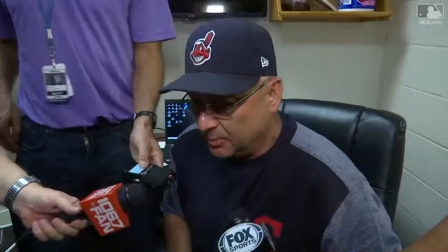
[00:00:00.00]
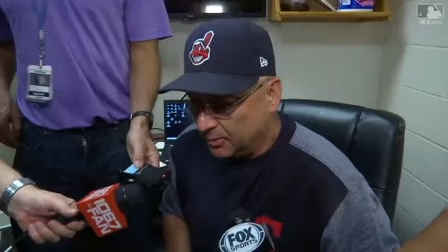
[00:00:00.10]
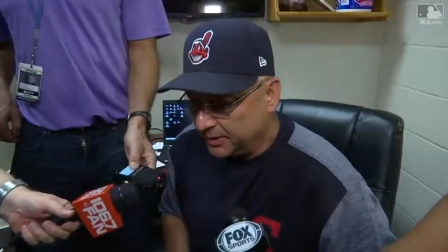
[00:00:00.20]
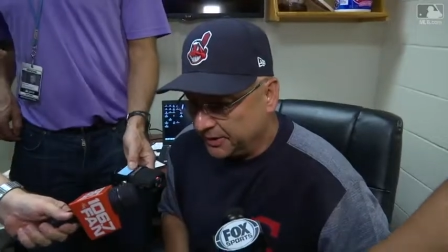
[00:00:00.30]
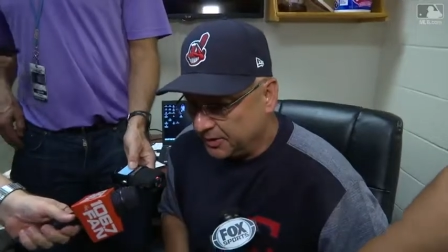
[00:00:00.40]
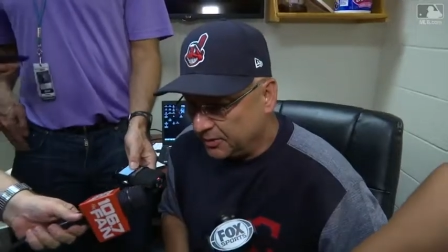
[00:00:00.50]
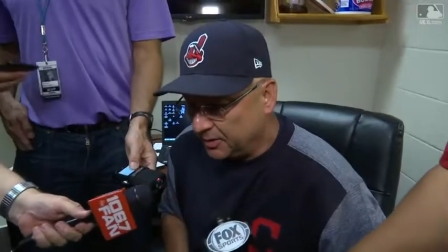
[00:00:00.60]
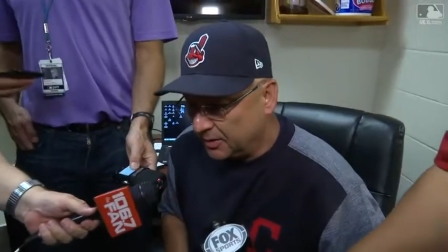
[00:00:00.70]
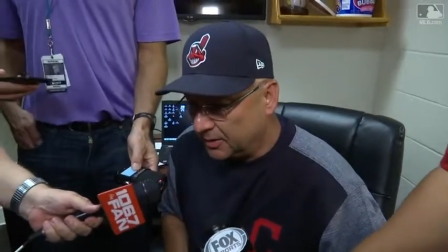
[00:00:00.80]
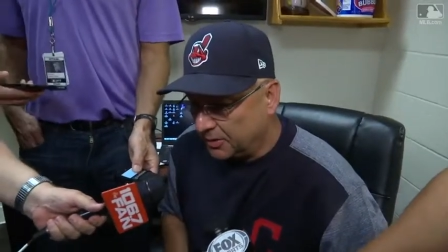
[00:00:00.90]
boy, you know,
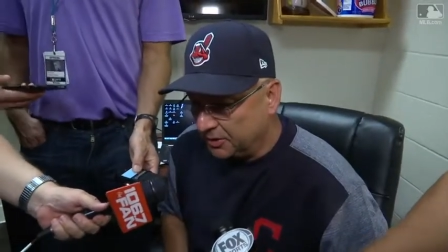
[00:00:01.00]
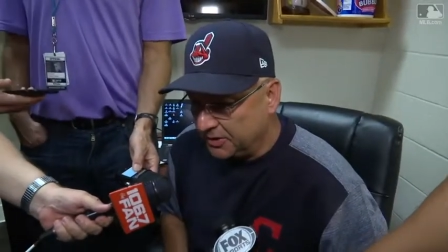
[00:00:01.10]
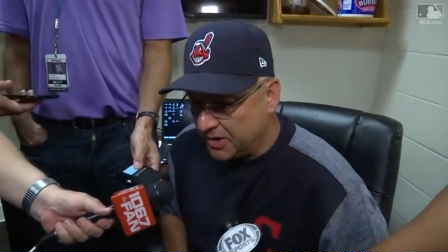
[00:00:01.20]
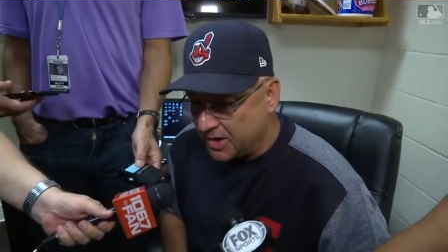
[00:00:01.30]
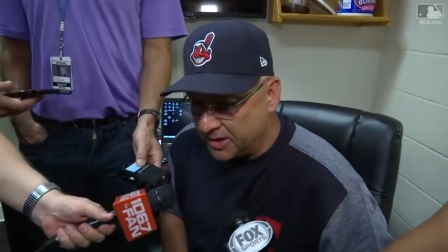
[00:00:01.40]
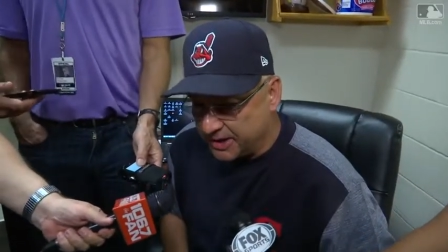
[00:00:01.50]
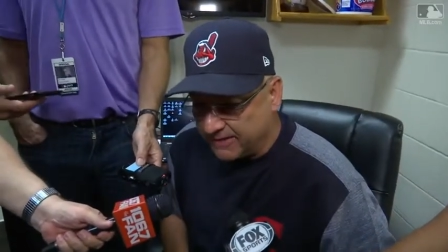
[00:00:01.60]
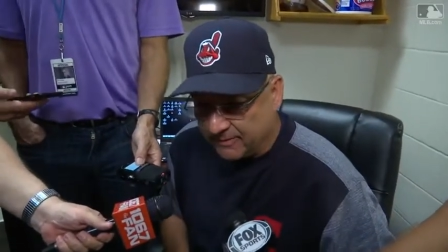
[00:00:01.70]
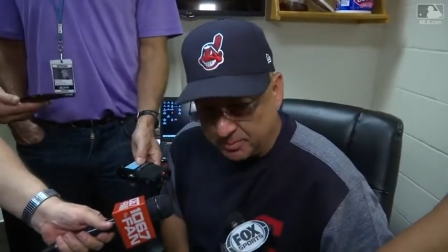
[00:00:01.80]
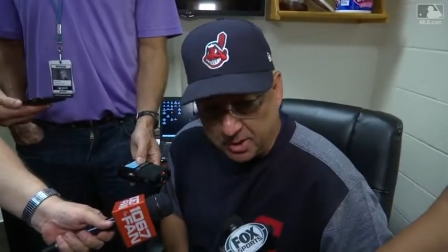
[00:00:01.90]
early on he
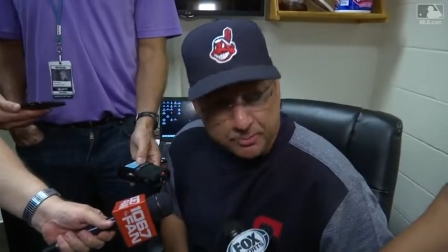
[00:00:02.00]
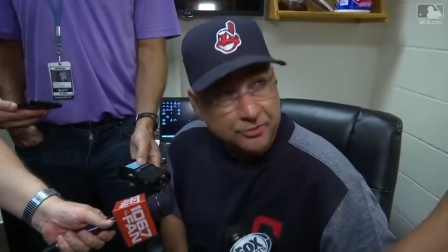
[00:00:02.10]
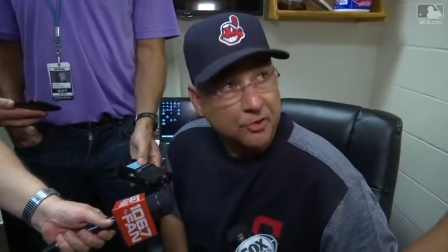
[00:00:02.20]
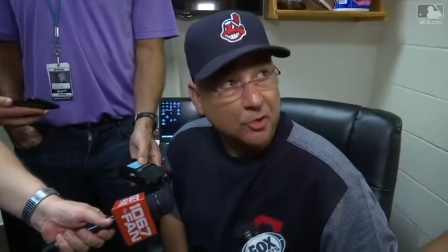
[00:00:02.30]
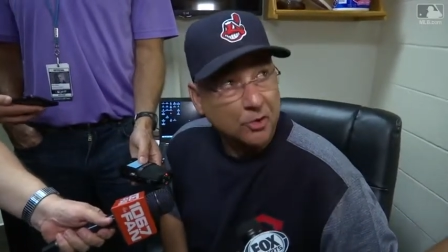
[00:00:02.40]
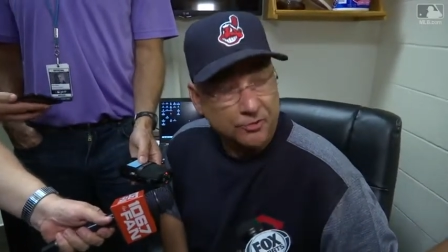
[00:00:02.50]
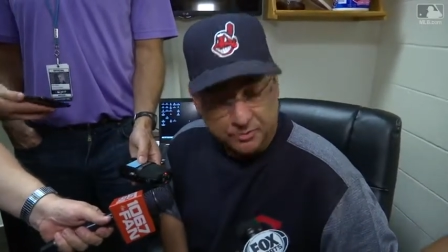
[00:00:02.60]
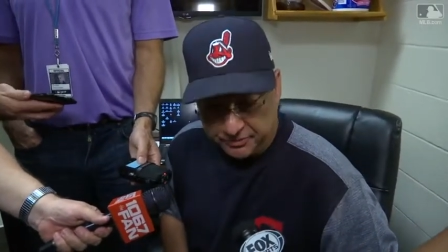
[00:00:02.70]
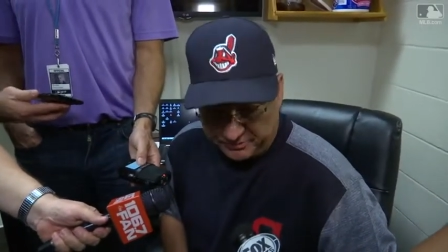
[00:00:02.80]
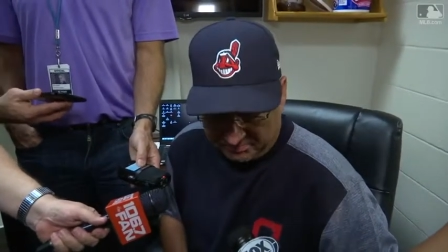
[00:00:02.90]
gave up a couple
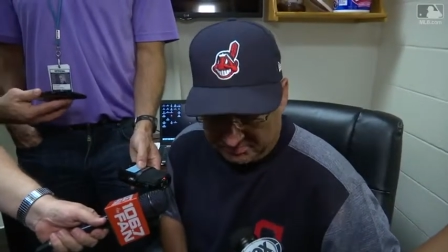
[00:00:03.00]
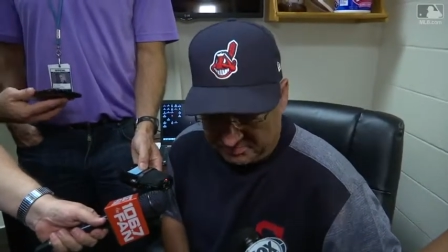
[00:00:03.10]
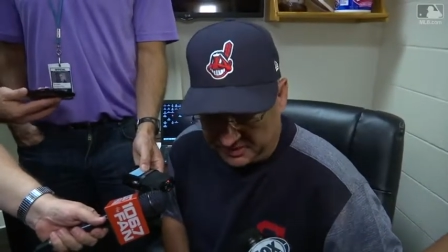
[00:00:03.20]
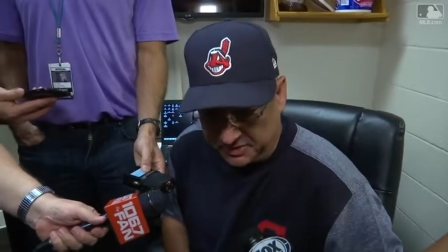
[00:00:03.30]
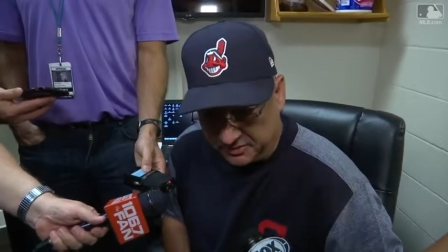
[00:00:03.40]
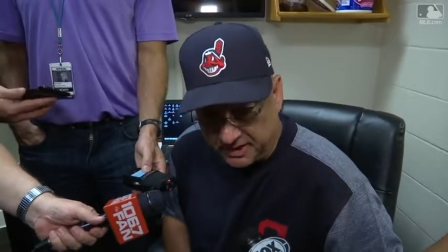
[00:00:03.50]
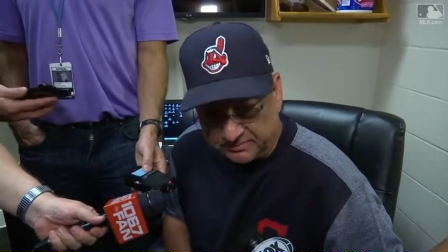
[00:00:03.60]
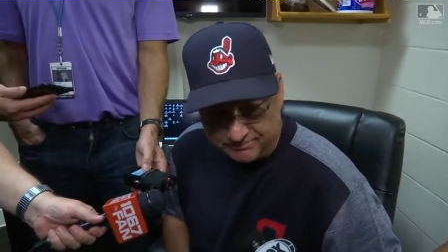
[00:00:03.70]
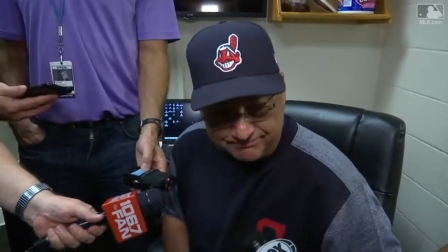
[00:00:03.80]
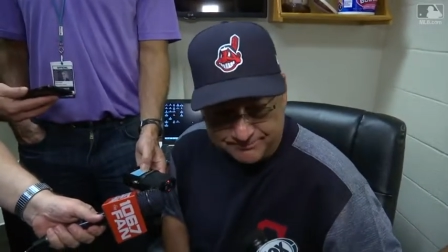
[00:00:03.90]
solos, which you know
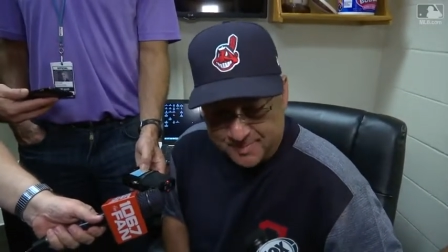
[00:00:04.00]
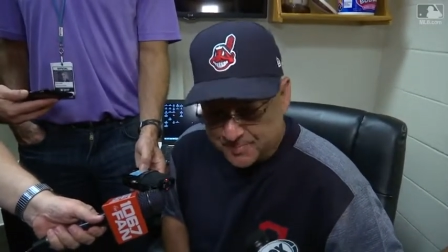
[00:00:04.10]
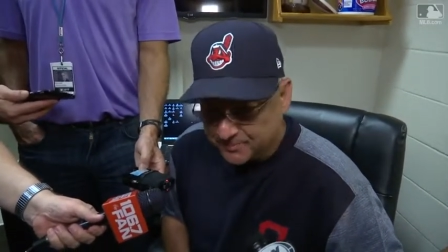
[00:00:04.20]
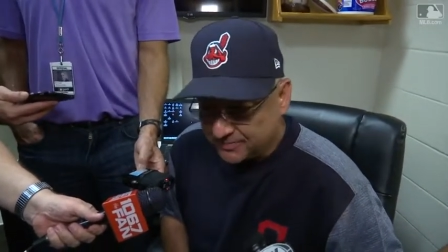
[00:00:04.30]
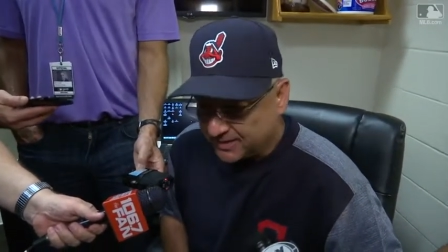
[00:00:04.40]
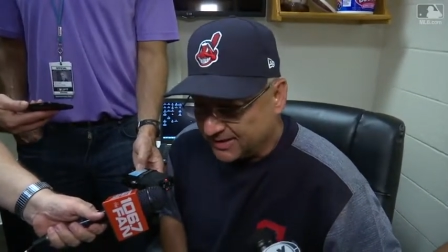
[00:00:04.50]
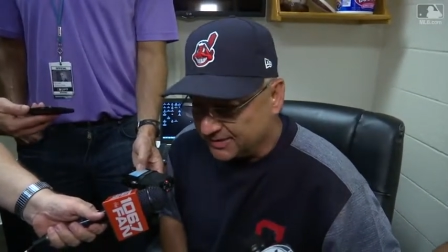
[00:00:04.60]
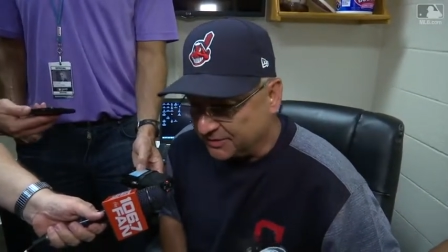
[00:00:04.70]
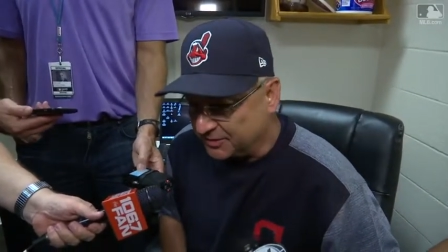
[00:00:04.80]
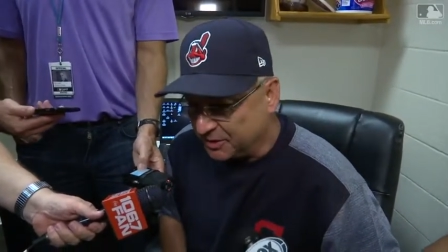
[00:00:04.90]
that
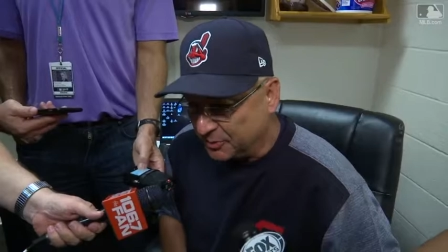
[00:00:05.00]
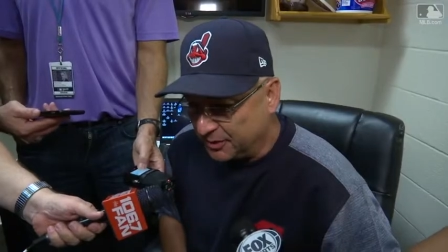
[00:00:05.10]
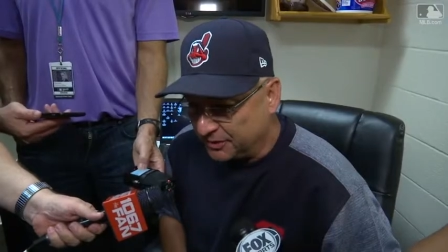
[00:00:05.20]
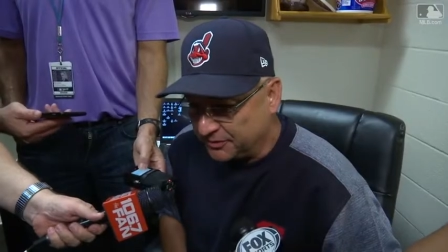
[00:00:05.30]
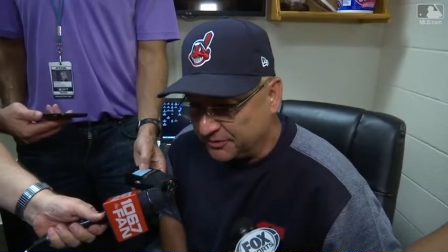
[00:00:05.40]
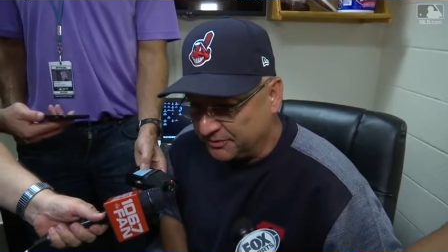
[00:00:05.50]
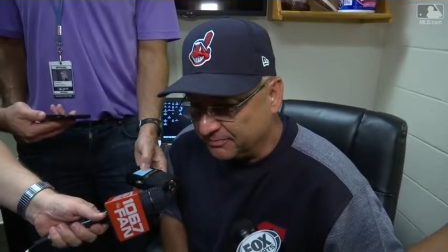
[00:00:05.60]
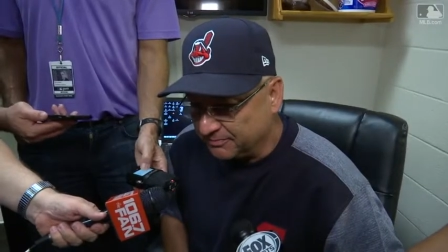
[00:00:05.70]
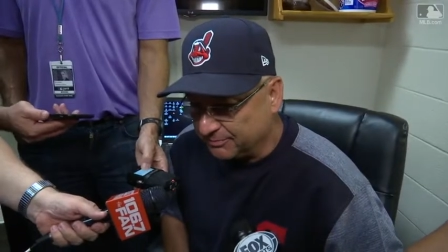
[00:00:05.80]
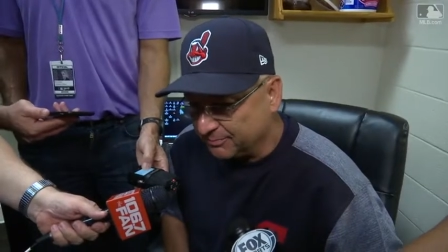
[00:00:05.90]
just you know when there's
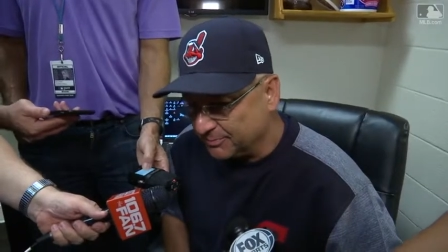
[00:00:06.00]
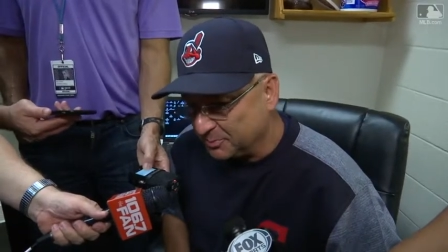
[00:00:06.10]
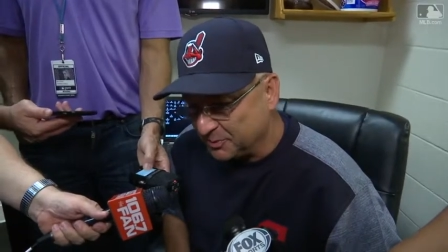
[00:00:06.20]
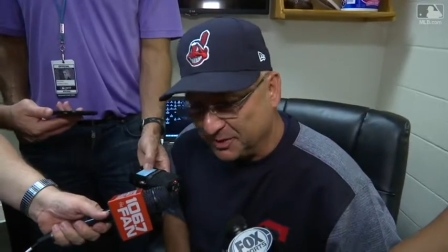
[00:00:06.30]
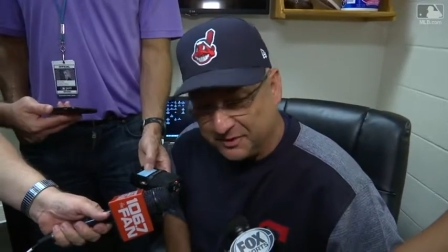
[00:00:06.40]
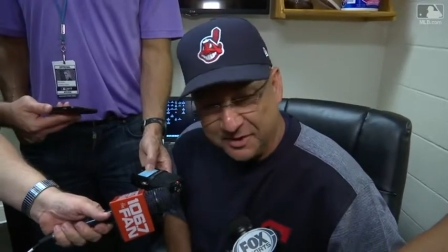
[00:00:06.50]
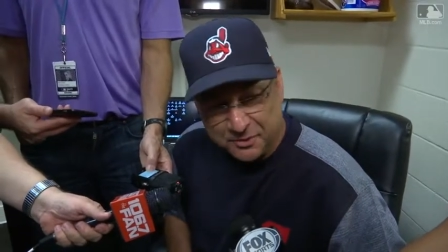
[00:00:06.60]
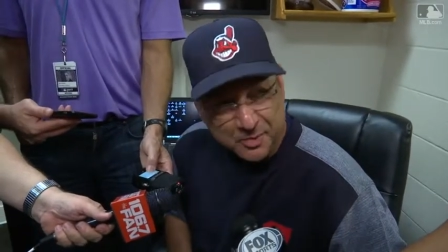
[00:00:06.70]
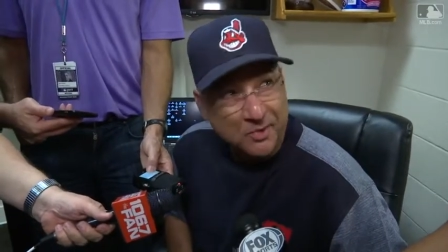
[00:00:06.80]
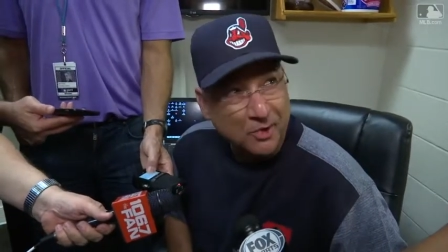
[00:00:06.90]
you know the
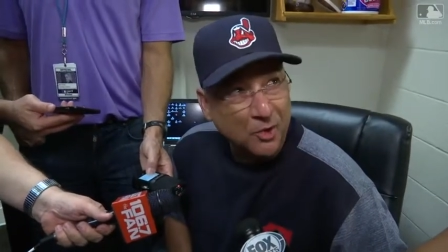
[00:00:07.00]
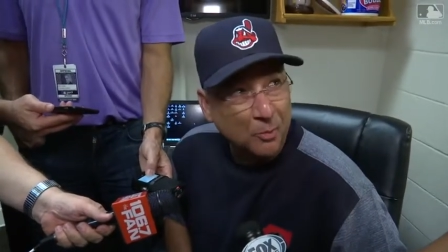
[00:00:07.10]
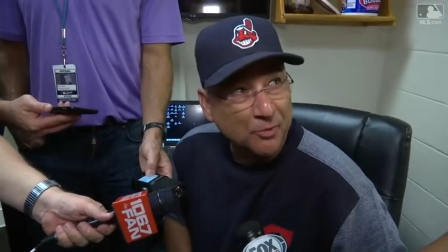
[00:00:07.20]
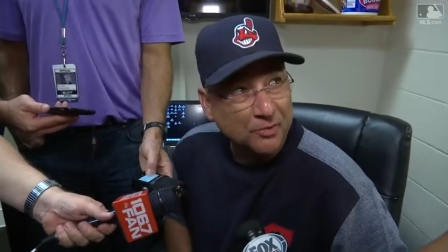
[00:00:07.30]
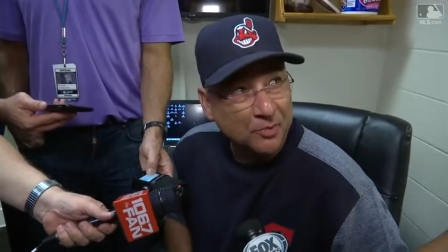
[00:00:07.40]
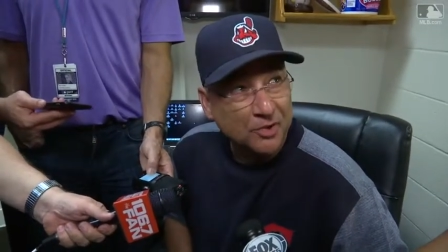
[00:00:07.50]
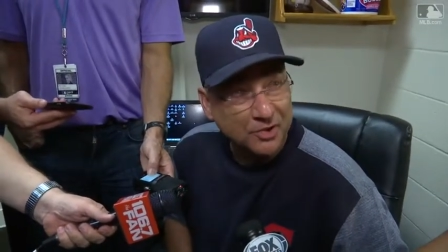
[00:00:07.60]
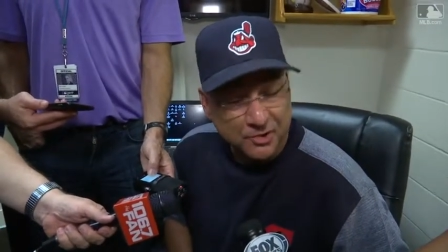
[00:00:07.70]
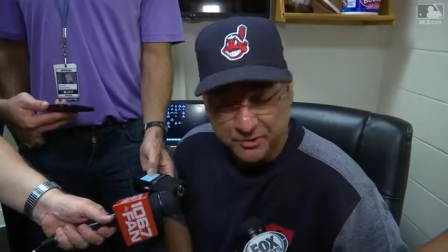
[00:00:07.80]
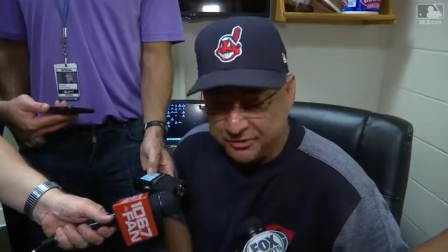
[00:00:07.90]
three-run homer
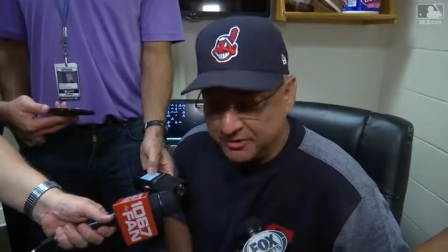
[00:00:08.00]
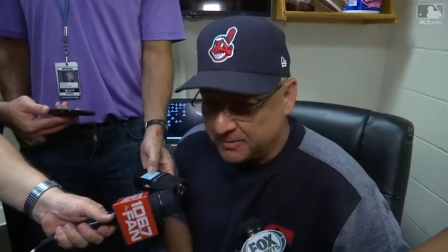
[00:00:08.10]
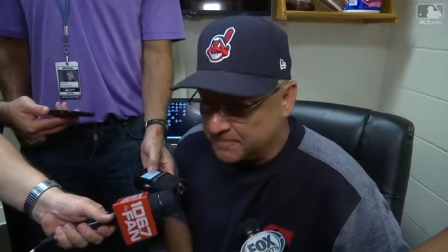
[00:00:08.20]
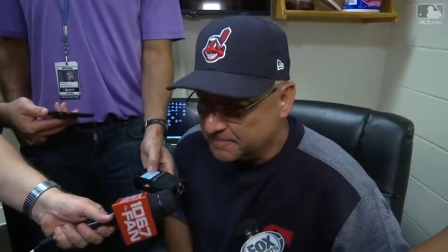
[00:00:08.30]
really hurts.